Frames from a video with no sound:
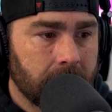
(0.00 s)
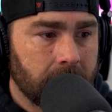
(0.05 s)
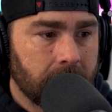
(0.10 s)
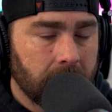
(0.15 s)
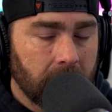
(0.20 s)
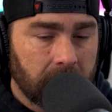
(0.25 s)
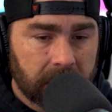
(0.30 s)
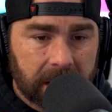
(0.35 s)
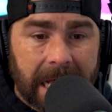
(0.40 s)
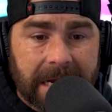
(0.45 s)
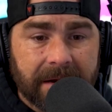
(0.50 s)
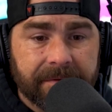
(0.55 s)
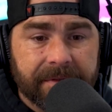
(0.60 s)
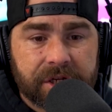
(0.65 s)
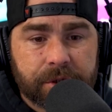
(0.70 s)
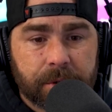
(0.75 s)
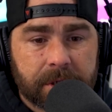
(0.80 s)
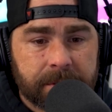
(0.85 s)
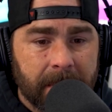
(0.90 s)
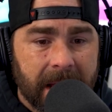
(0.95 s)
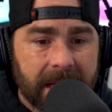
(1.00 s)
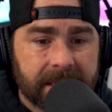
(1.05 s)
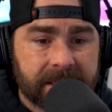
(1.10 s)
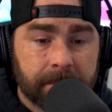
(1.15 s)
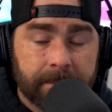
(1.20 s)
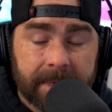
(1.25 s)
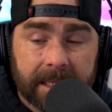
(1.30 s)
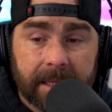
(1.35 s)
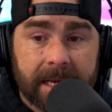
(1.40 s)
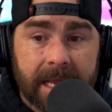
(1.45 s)
A lot of this
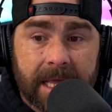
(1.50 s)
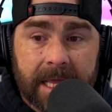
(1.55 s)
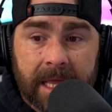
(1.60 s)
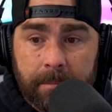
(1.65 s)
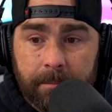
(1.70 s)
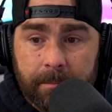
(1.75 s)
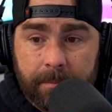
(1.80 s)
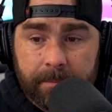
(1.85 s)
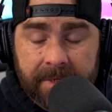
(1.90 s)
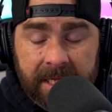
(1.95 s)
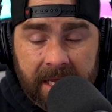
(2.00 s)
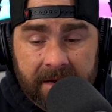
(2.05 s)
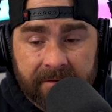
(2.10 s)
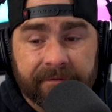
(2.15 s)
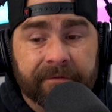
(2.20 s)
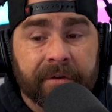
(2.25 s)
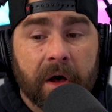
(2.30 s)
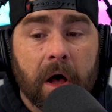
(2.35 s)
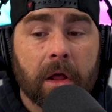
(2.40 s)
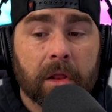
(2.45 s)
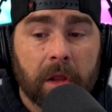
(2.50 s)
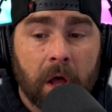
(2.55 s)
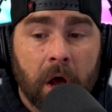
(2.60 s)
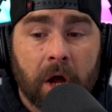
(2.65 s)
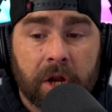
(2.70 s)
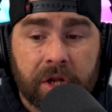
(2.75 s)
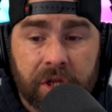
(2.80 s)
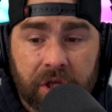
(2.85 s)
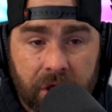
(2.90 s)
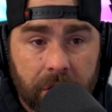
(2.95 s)
responsibility can fall
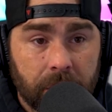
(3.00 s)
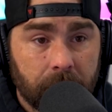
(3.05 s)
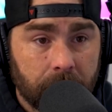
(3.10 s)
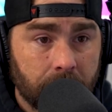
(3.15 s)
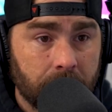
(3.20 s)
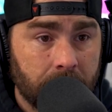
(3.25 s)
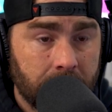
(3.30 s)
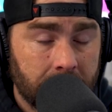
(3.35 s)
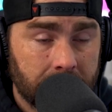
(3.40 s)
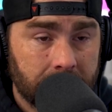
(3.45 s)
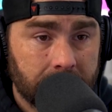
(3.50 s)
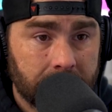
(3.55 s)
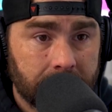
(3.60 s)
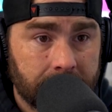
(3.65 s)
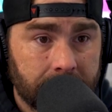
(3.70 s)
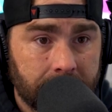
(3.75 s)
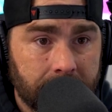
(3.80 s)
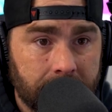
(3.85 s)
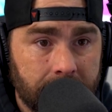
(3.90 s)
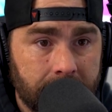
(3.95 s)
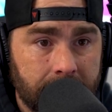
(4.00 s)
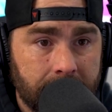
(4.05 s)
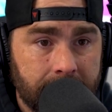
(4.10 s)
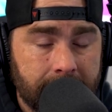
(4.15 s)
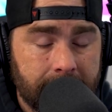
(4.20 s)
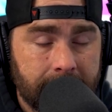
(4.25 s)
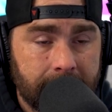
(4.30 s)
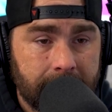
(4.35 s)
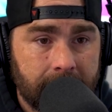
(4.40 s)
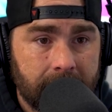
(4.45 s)
on you
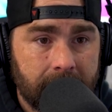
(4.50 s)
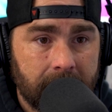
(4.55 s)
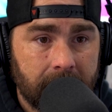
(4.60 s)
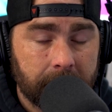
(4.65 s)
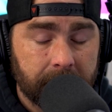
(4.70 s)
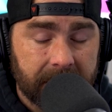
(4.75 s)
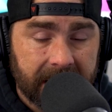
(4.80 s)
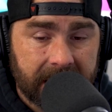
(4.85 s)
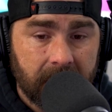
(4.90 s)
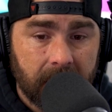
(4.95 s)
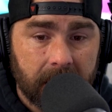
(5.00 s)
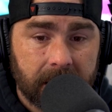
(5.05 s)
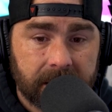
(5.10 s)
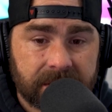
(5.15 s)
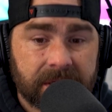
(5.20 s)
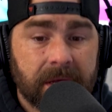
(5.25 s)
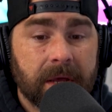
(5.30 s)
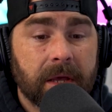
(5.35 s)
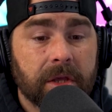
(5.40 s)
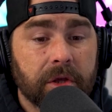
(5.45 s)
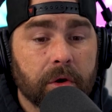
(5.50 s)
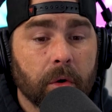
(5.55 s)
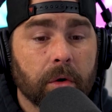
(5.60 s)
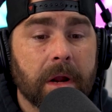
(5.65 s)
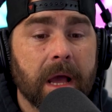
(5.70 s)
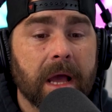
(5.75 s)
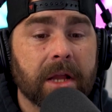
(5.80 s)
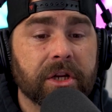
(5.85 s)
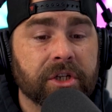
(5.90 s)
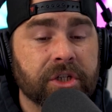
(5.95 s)
because you're
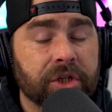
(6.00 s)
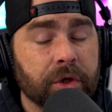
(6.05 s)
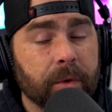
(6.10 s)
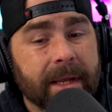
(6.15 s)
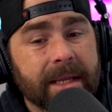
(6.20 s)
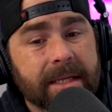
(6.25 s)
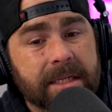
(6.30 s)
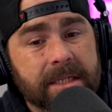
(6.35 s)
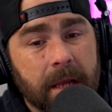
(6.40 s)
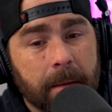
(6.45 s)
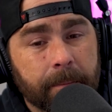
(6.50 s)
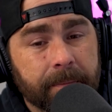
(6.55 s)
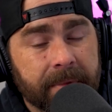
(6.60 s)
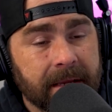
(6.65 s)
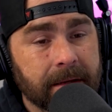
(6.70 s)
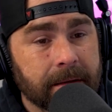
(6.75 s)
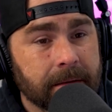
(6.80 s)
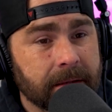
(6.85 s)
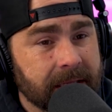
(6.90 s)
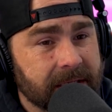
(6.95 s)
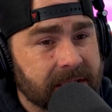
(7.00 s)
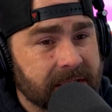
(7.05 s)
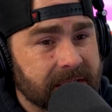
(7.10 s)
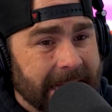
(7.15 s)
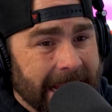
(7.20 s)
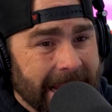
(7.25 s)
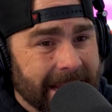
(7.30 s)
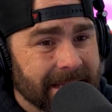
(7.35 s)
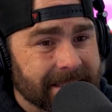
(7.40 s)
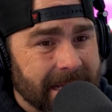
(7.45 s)
not doing something that
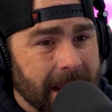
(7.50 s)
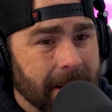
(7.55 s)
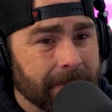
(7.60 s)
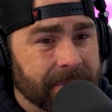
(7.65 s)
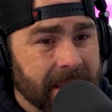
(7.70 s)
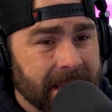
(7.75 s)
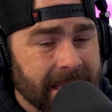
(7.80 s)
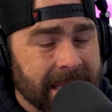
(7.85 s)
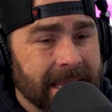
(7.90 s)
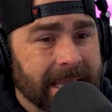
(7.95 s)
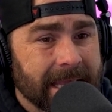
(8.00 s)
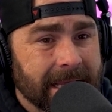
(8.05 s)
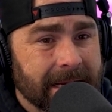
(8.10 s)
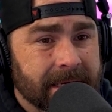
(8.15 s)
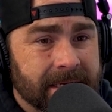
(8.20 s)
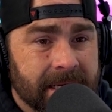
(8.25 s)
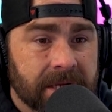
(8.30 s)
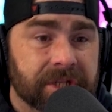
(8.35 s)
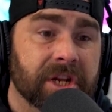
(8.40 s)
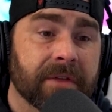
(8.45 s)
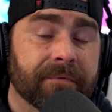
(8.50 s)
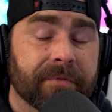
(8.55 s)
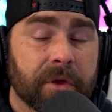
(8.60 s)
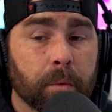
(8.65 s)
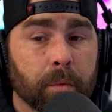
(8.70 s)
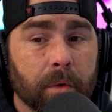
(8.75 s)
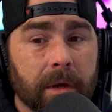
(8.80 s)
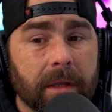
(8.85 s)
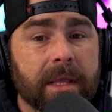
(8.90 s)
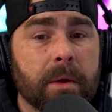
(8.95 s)
stands out that can get attention. If you
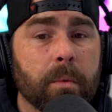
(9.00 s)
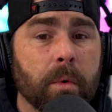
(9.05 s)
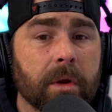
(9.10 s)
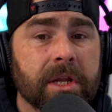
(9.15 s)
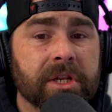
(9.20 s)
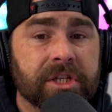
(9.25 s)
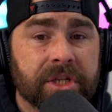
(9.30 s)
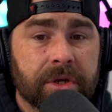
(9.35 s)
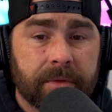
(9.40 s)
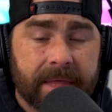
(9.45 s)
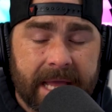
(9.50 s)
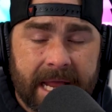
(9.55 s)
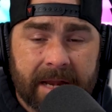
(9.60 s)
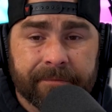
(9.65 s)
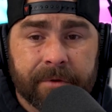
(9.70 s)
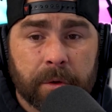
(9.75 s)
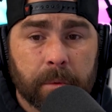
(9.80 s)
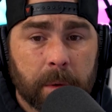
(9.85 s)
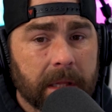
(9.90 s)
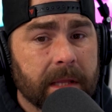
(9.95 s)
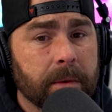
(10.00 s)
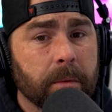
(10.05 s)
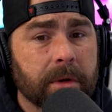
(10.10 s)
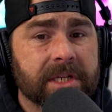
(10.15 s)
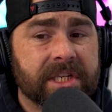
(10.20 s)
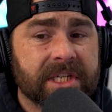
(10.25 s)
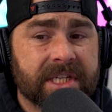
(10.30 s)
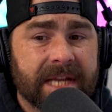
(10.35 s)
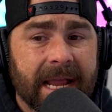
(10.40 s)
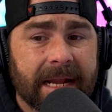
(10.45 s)
really want to do that, if you really want to
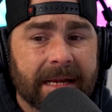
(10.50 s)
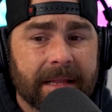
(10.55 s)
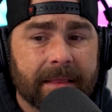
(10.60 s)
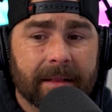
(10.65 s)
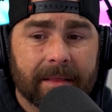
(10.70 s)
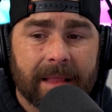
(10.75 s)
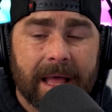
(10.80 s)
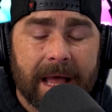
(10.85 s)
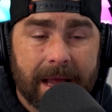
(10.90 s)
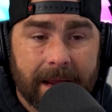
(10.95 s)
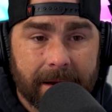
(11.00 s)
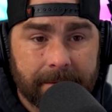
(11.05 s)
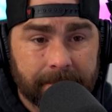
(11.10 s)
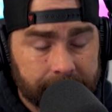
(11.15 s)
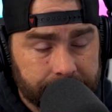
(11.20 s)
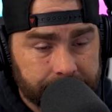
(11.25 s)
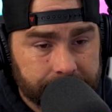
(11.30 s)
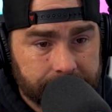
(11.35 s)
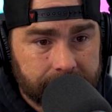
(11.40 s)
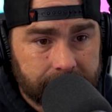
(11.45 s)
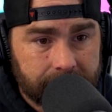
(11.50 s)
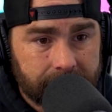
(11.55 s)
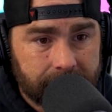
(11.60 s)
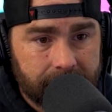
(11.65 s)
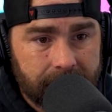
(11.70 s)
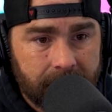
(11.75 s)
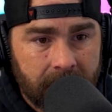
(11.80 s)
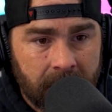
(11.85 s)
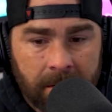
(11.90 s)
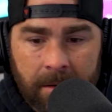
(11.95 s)
stand in the line,
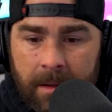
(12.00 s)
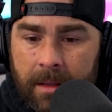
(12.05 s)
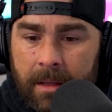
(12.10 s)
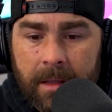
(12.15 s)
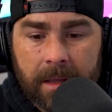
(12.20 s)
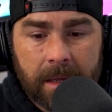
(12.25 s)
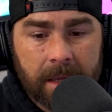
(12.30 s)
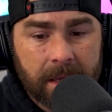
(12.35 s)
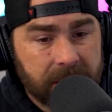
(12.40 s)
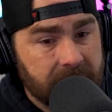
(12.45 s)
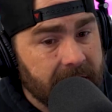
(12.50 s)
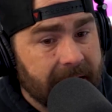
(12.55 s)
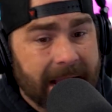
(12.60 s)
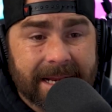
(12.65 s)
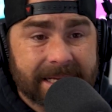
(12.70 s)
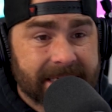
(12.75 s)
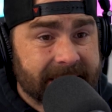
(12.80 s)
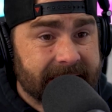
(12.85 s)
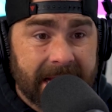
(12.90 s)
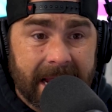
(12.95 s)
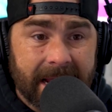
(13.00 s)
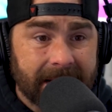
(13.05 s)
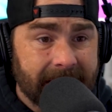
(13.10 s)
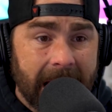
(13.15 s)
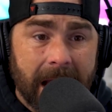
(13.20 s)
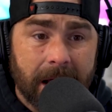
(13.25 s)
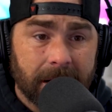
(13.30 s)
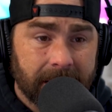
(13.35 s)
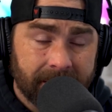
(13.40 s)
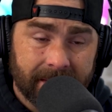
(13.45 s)
you got to stand
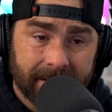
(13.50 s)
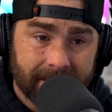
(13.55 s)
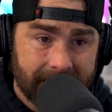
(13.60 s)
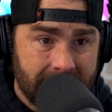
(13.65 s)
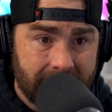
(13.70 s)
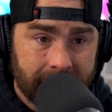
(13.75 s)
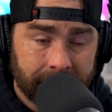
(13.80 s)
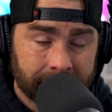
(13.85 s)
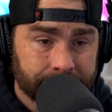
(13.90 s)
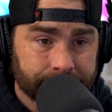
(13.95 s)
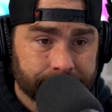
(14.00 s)
out in the line.